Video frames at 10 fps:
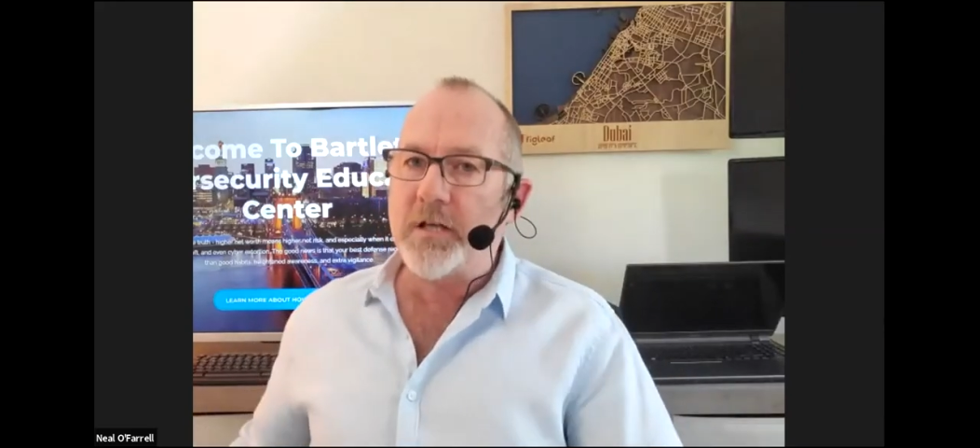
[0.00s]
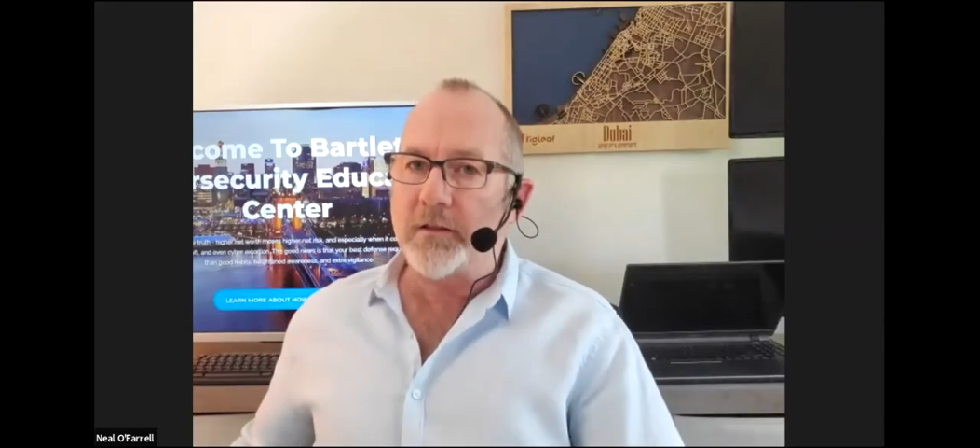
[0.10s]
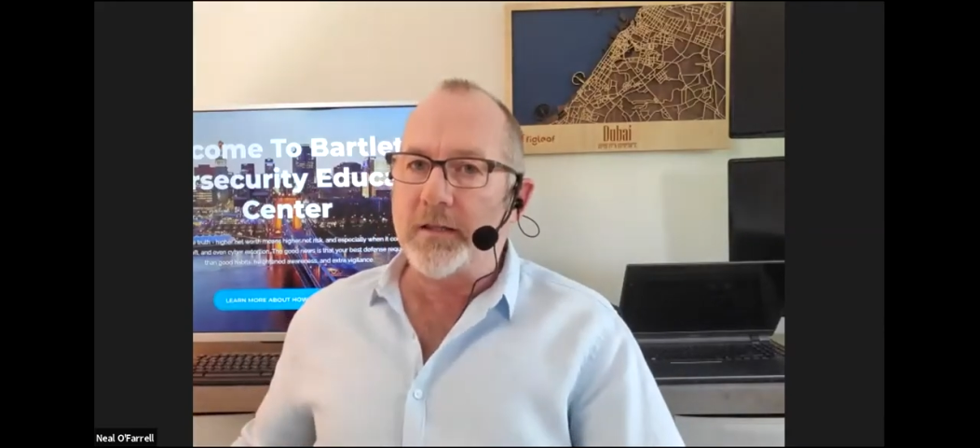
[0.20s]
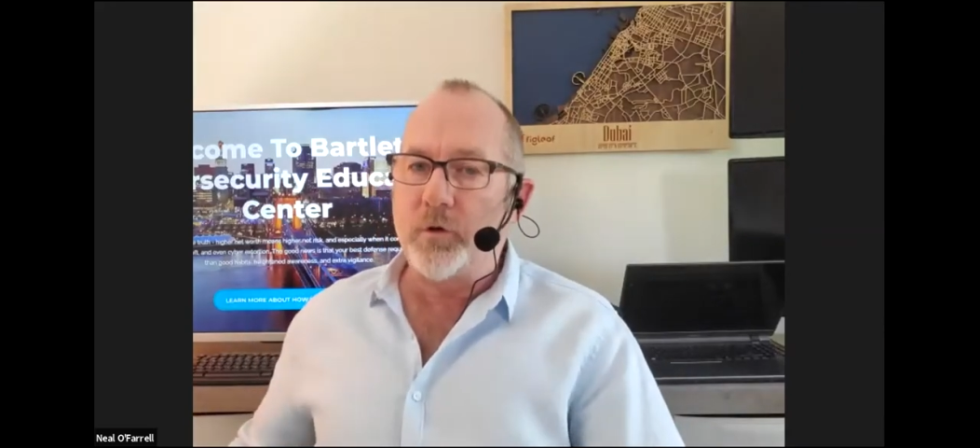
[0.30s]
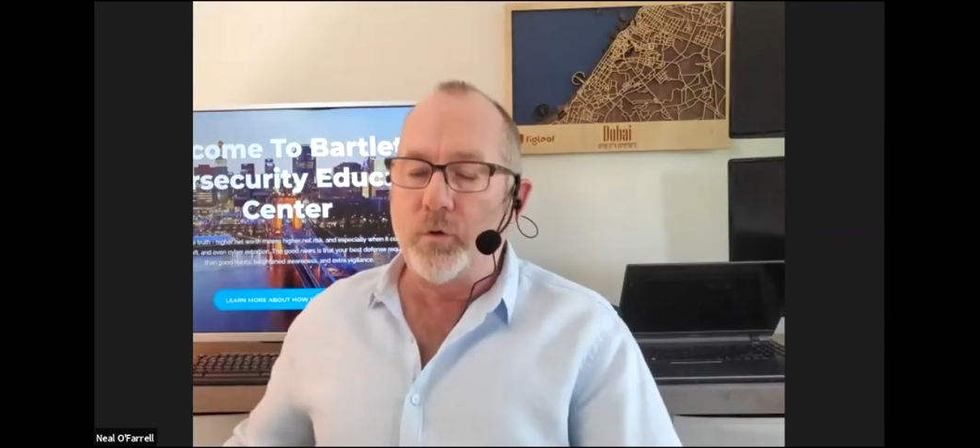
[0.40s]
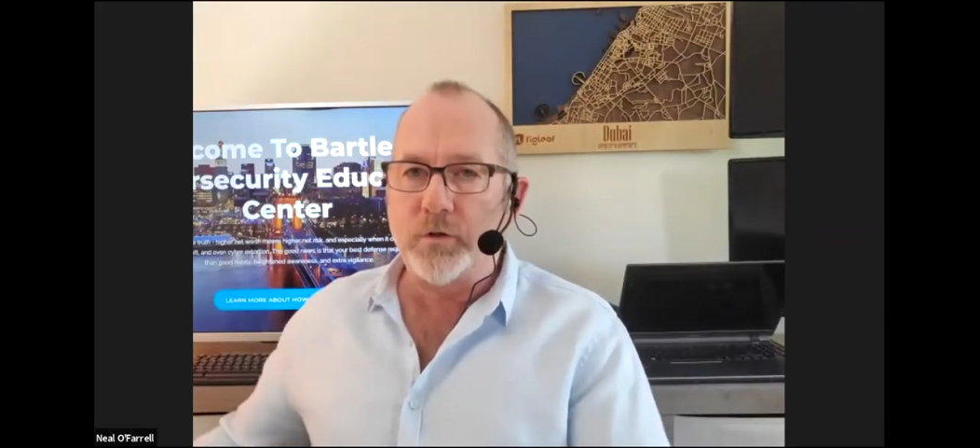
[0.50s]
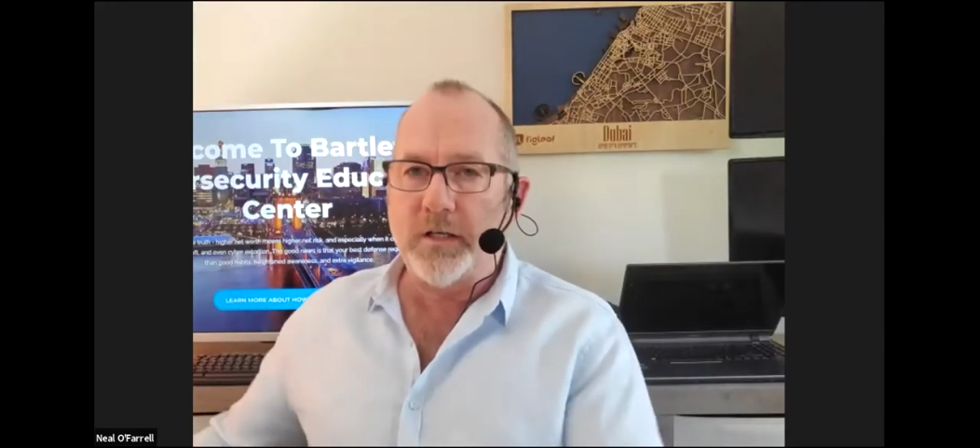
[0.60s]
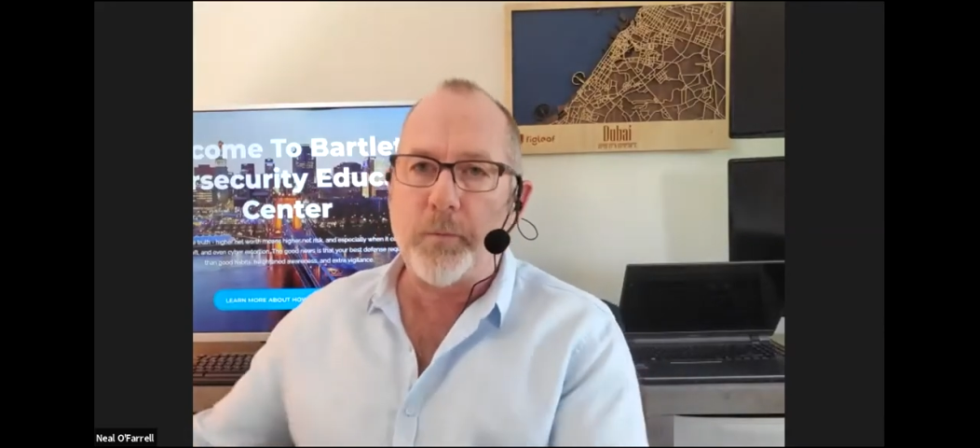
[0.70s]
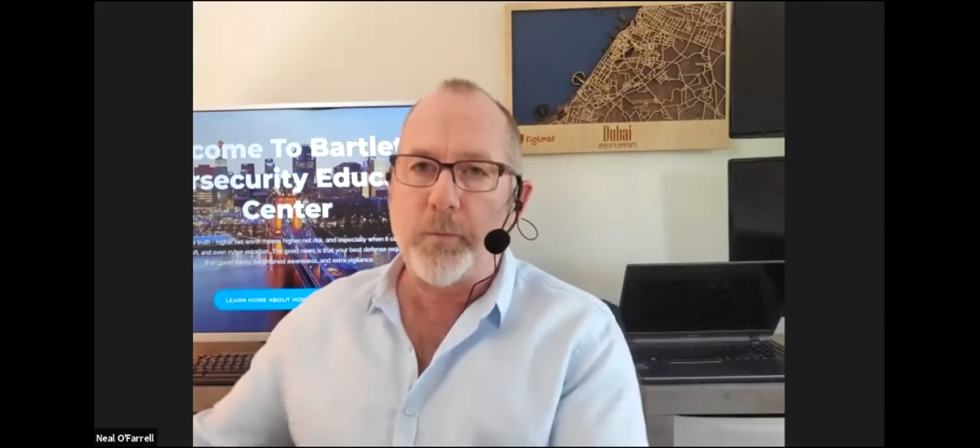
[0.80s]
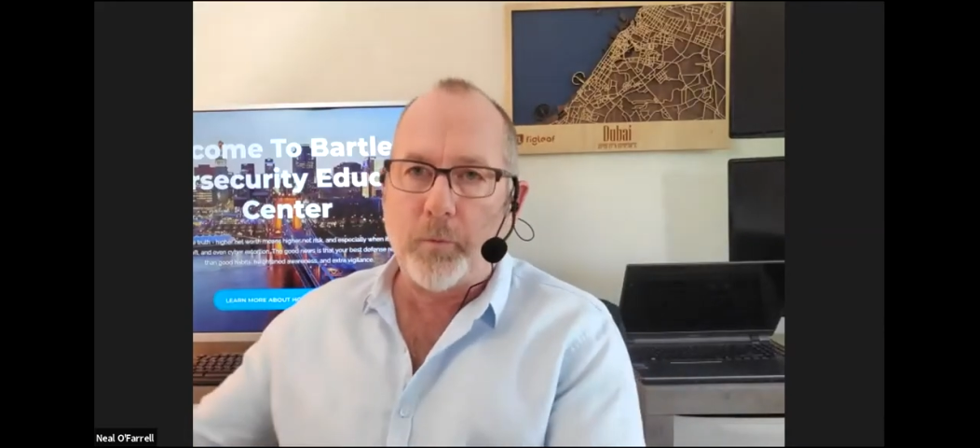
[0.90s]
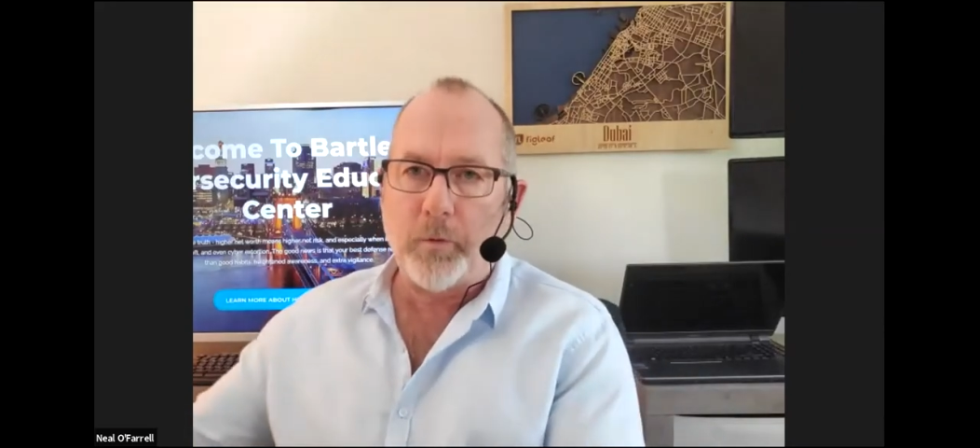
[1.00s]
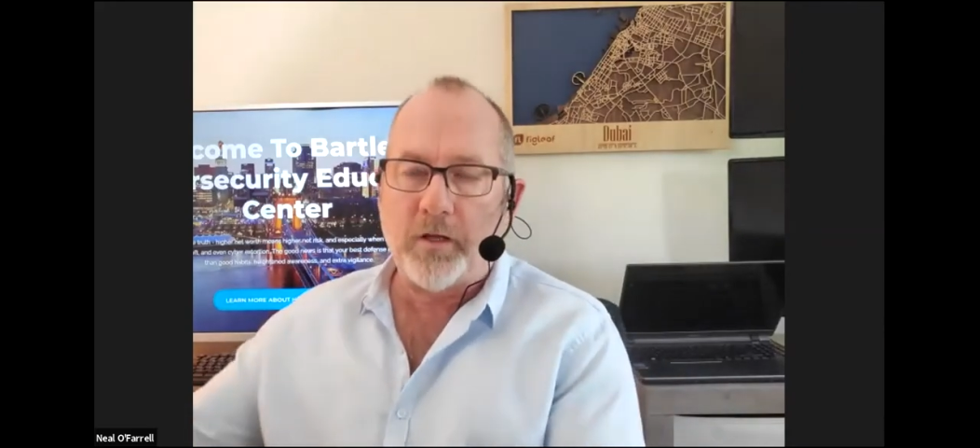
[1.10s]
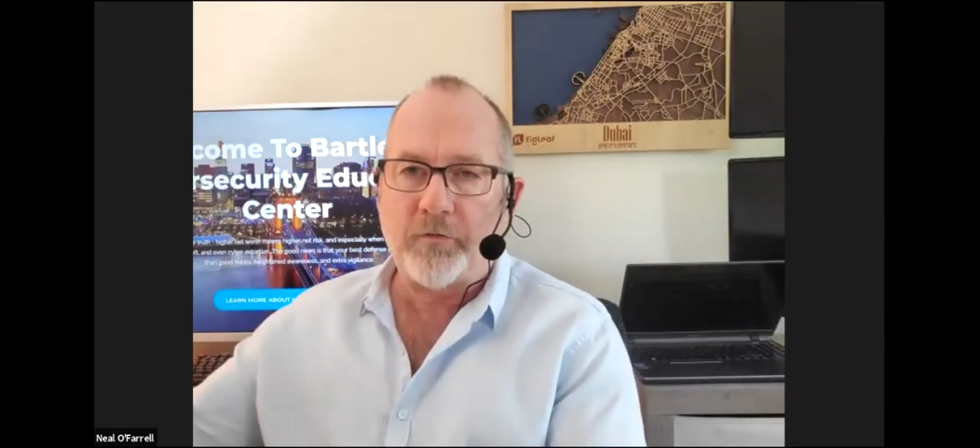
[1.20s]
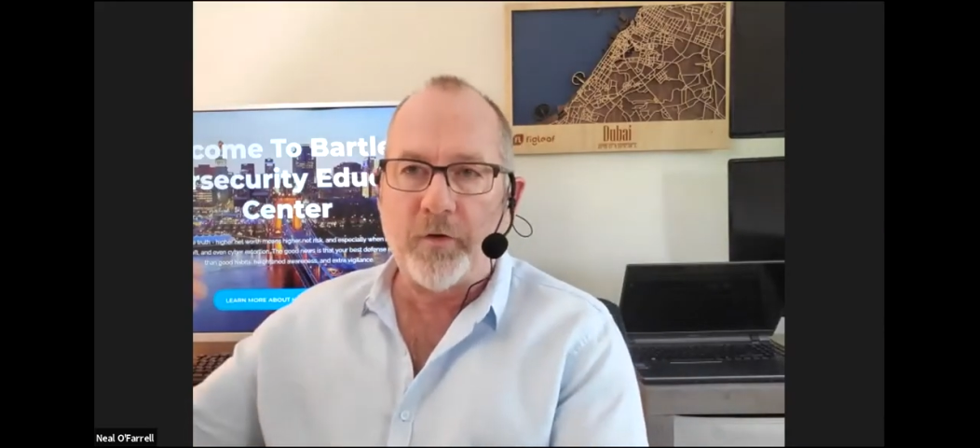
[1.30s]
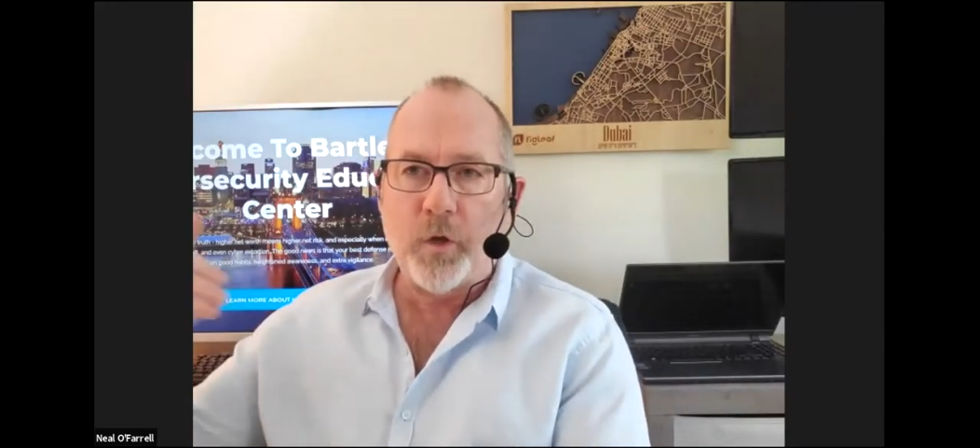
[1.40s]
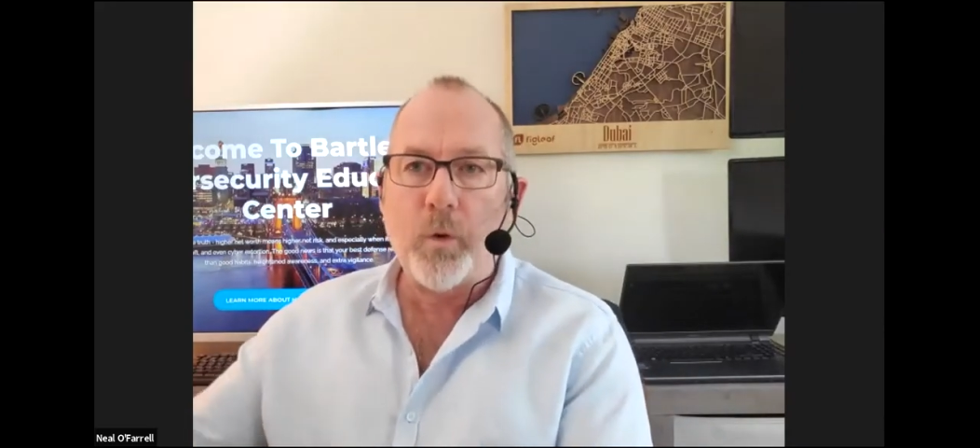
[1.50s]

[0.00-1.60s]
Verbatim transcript: out there who are capable of